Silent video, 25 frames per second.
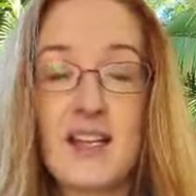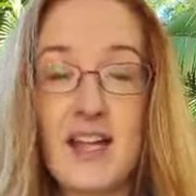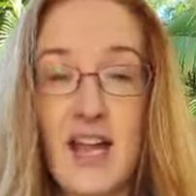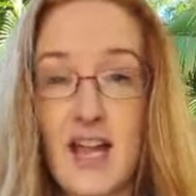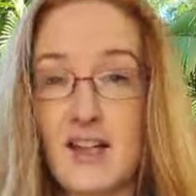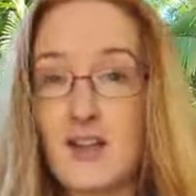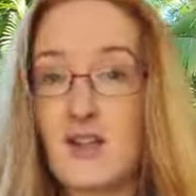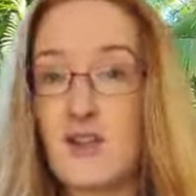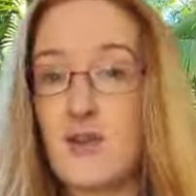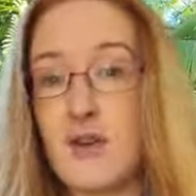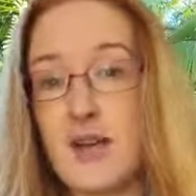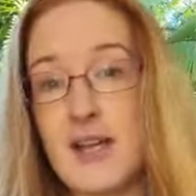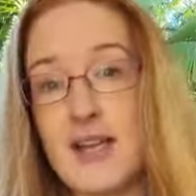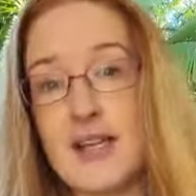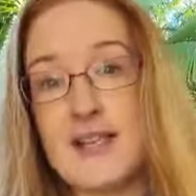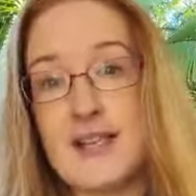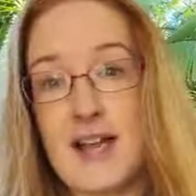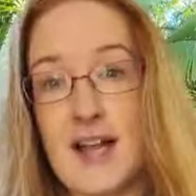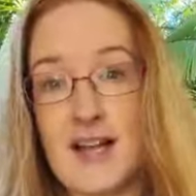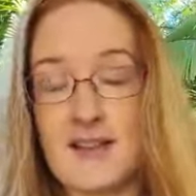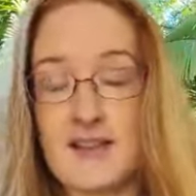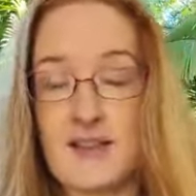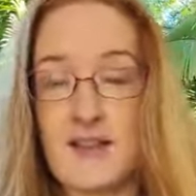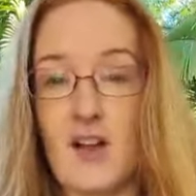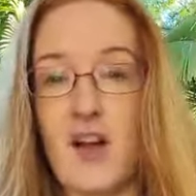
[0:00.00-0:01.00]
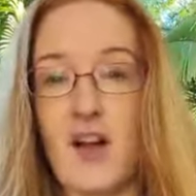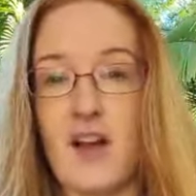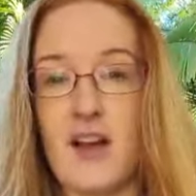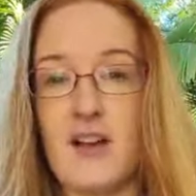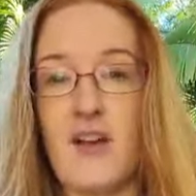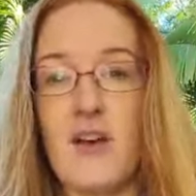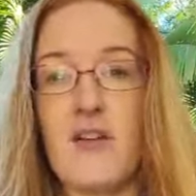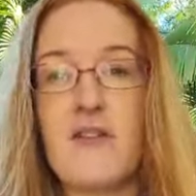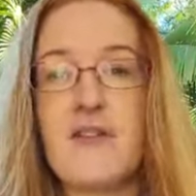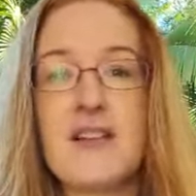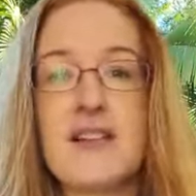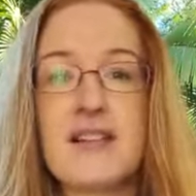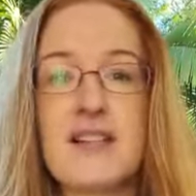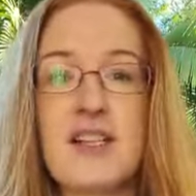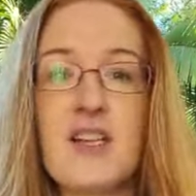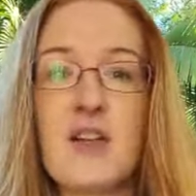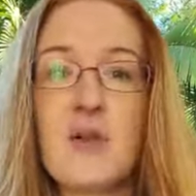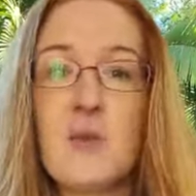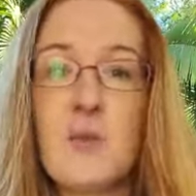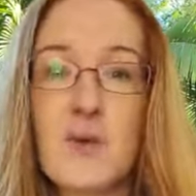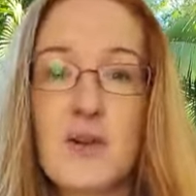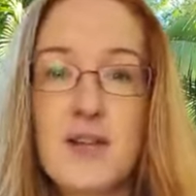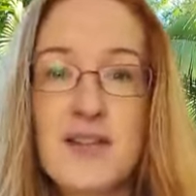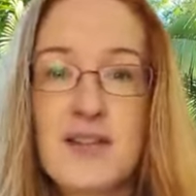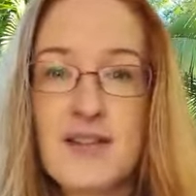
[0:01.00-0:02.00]
get your kids outside. Obviously,
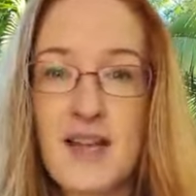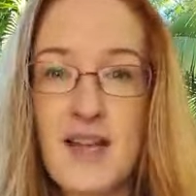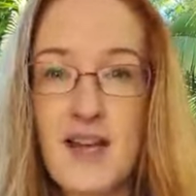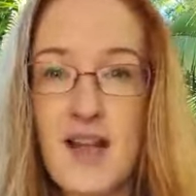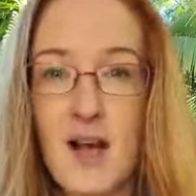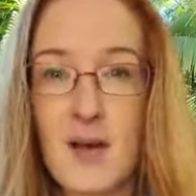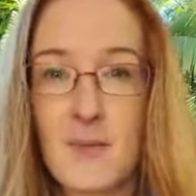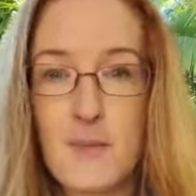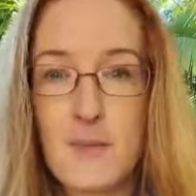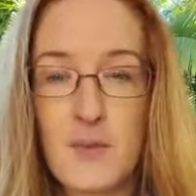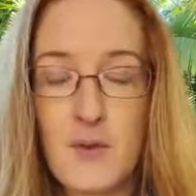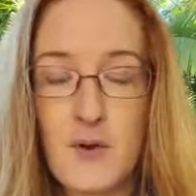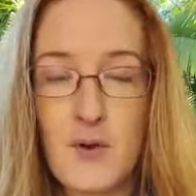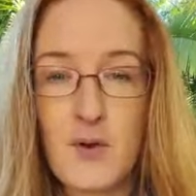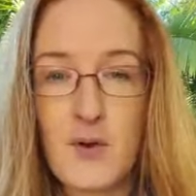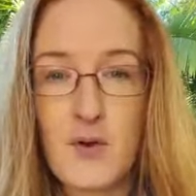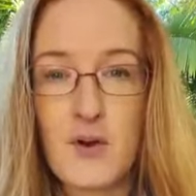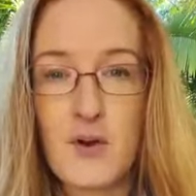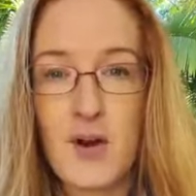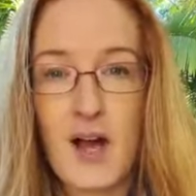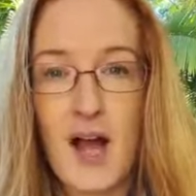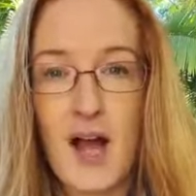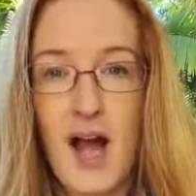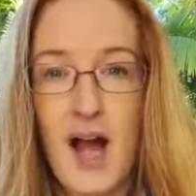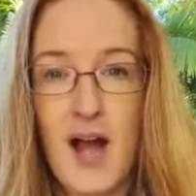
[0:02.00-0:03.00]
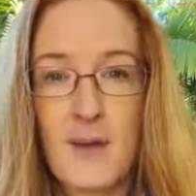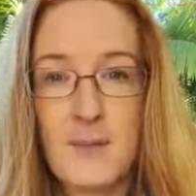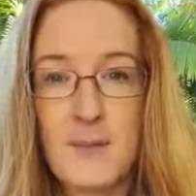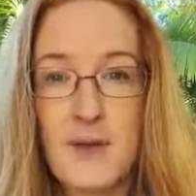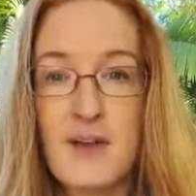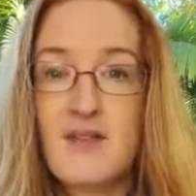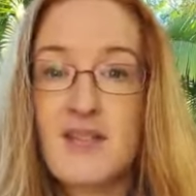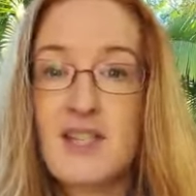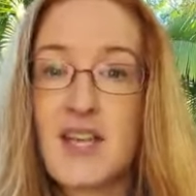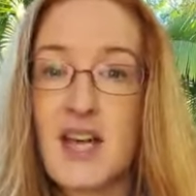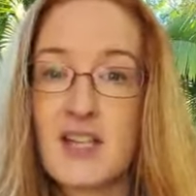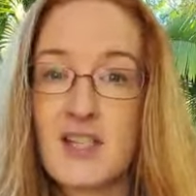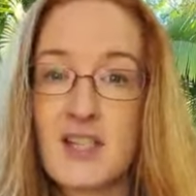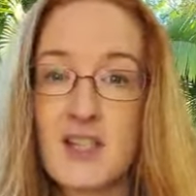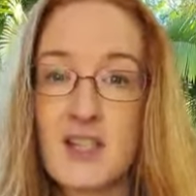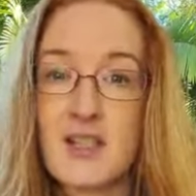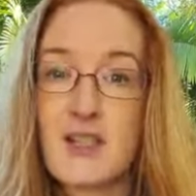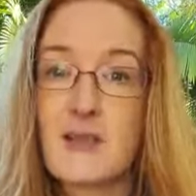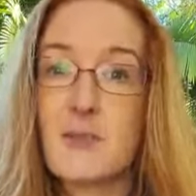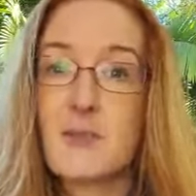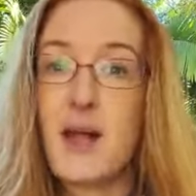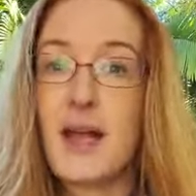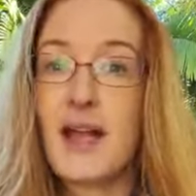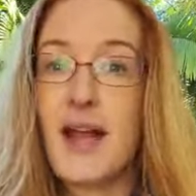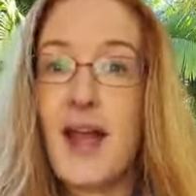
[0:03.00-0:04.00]
you want to set up your
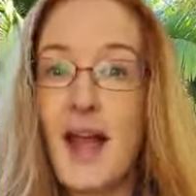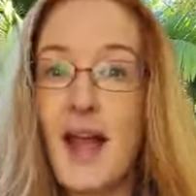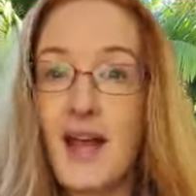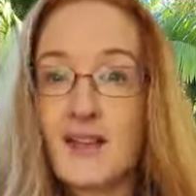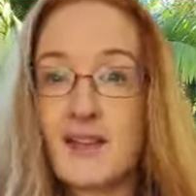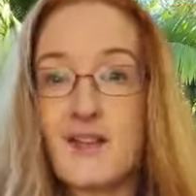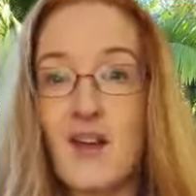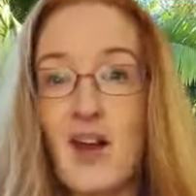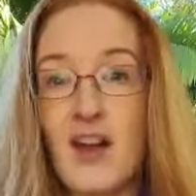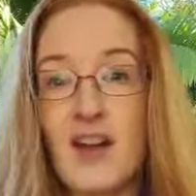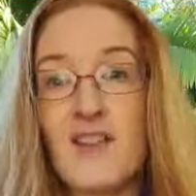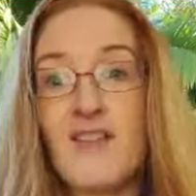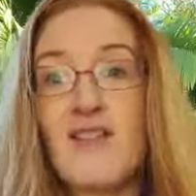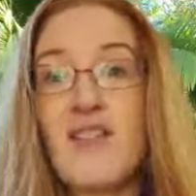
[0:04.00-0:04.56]
invitations to play outside.